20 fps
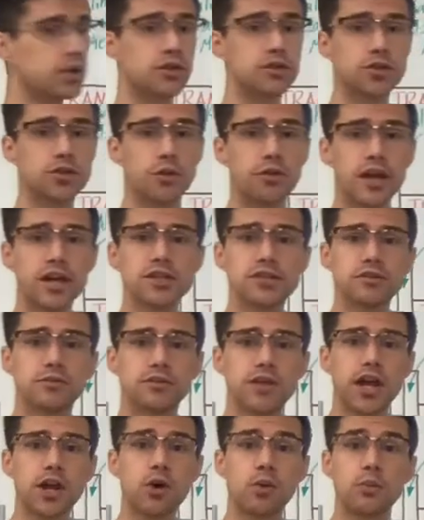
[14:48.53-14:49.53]
So
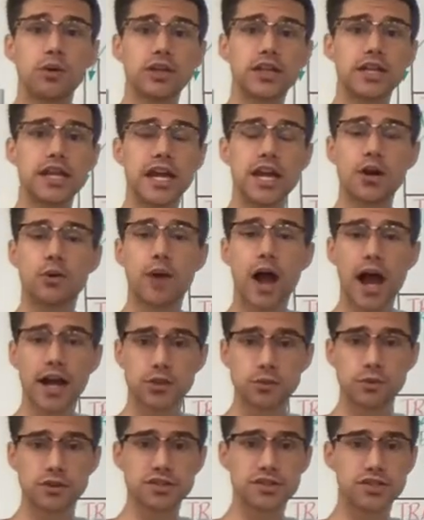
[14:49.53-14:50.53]
they don't really
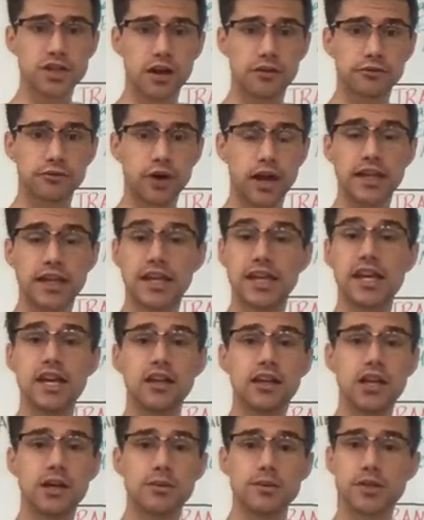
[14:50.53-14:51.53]
interact with stuff, right?
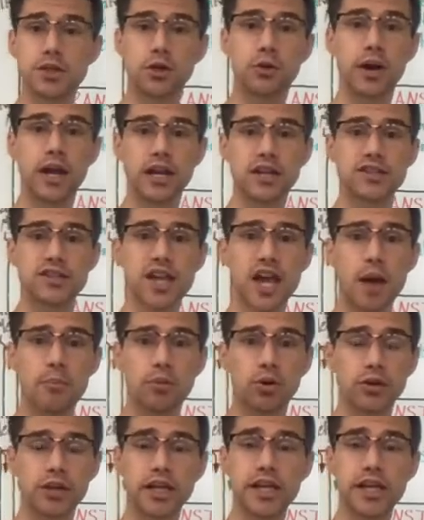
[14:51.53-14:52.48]
Helium is a great example.